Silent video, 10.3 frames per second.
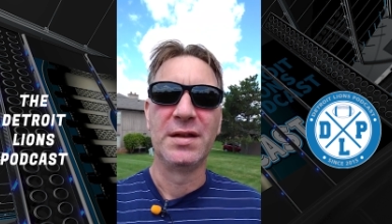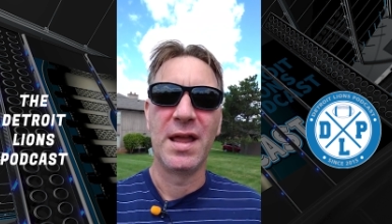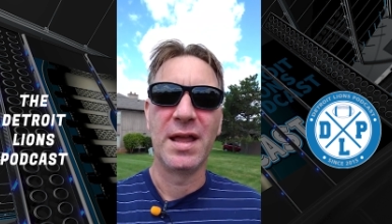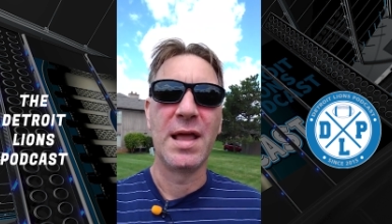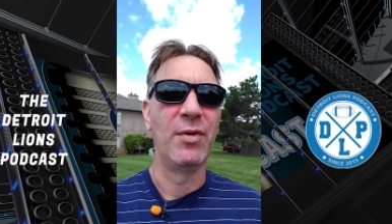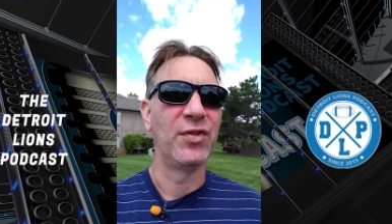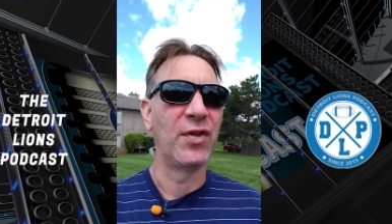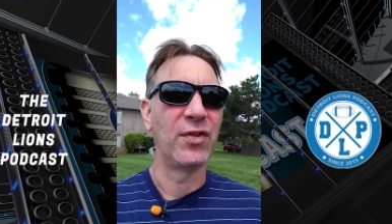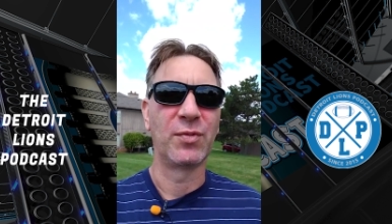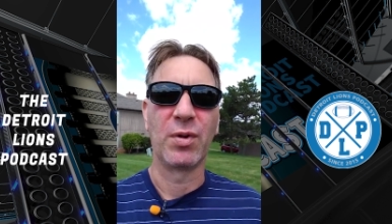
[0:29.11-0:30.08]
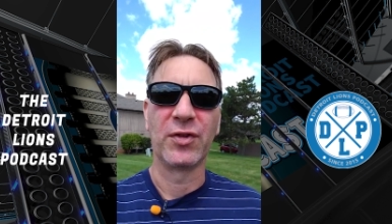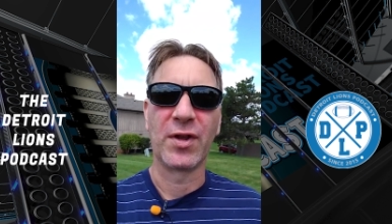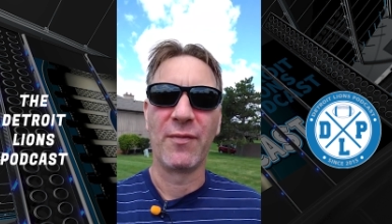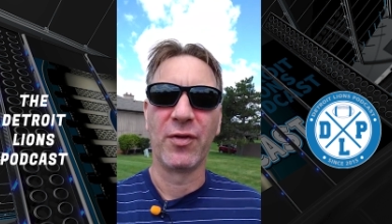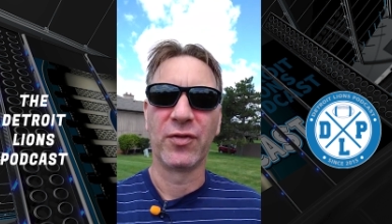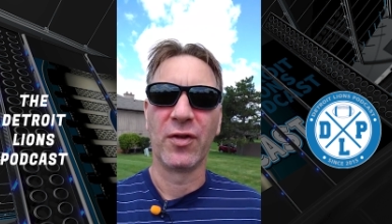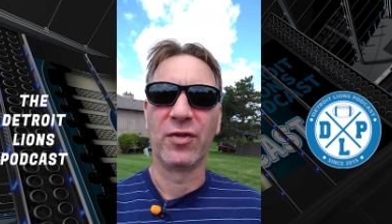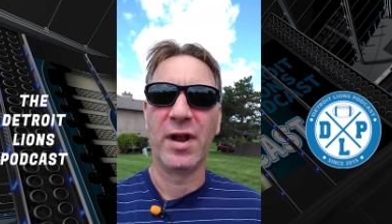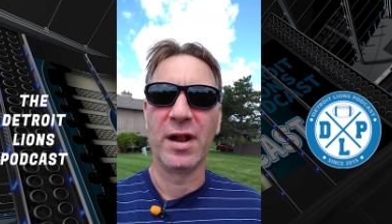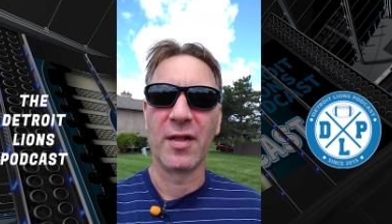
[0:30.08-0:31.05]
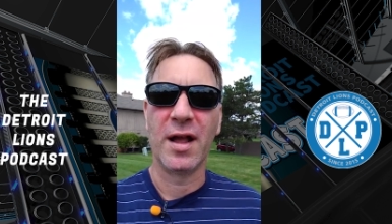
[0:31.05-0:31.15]
Dan Campbell says his press conference starts
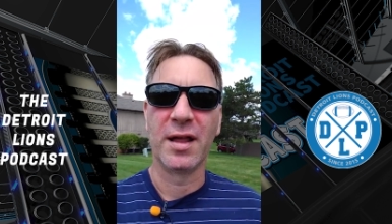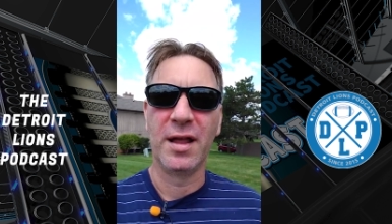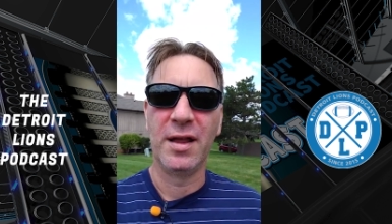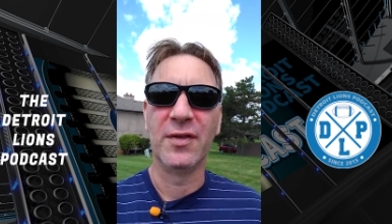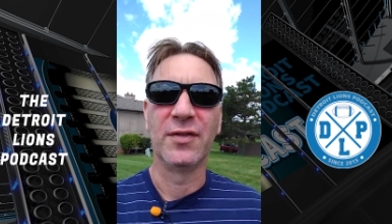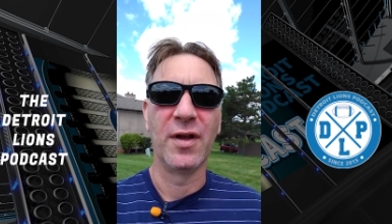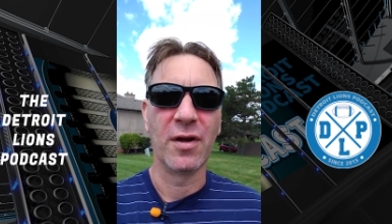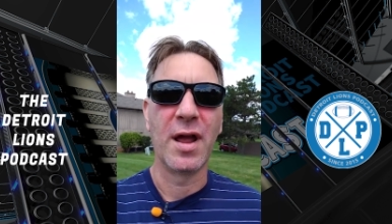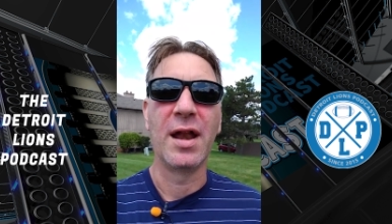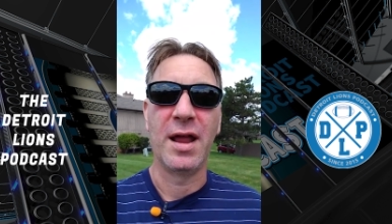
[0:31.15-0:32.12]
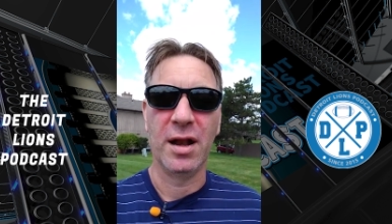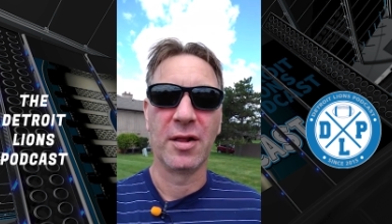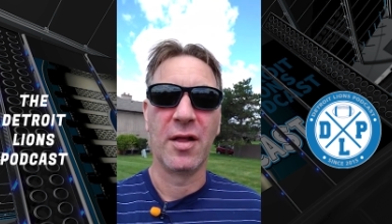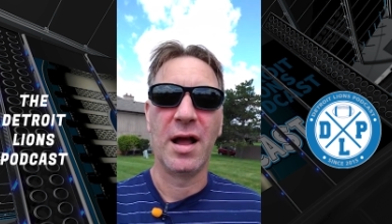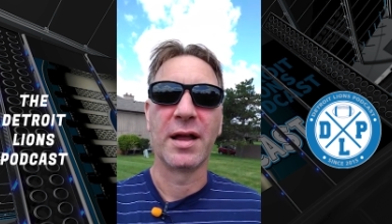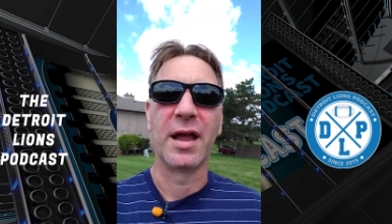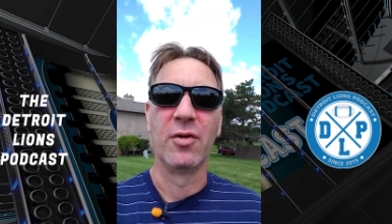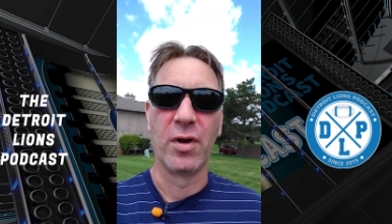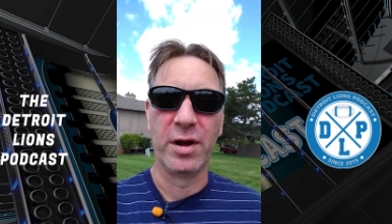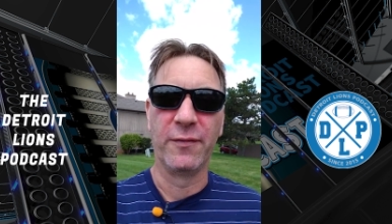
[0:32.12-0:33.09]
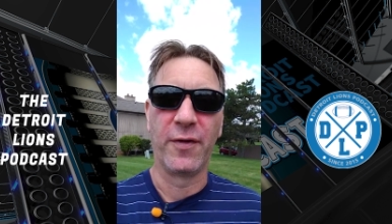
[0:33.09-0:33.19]
at 8 o'clock. He's there at 8 o'clock and
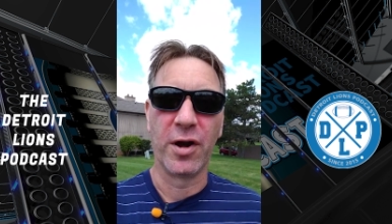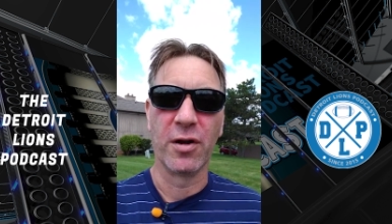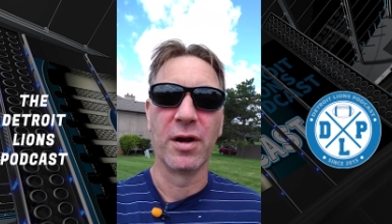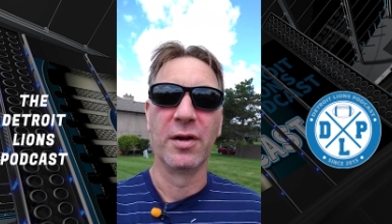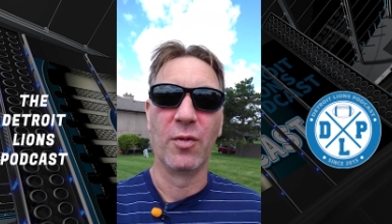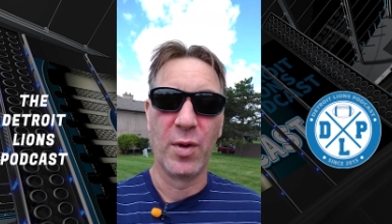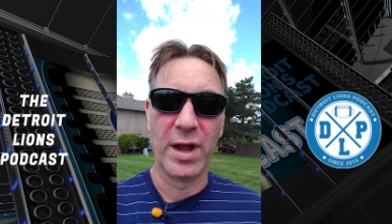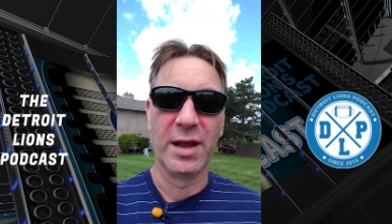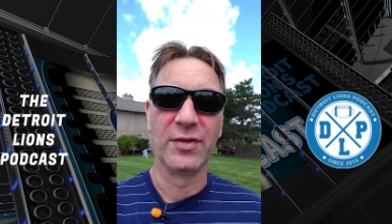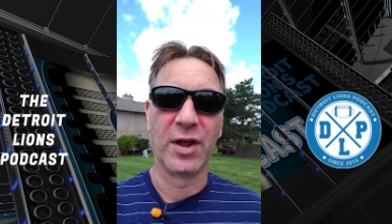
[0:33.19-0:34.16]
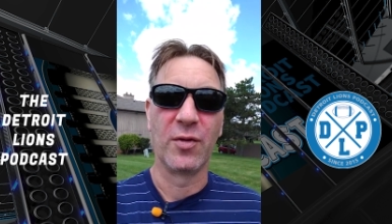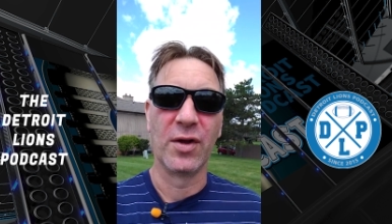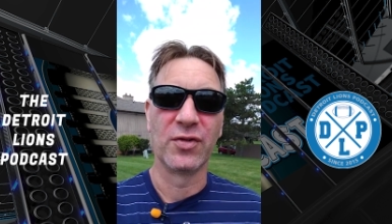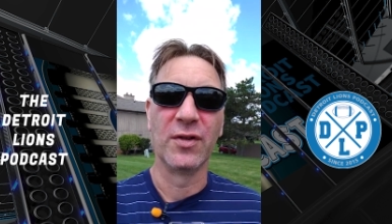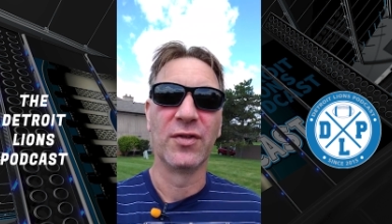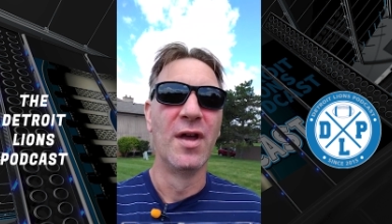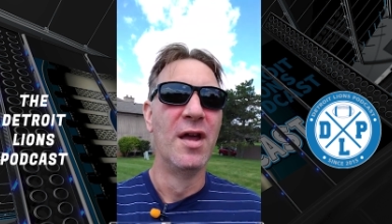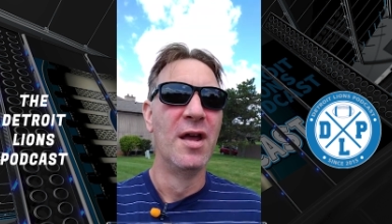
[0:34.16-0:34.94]
ready to fire away and take questions,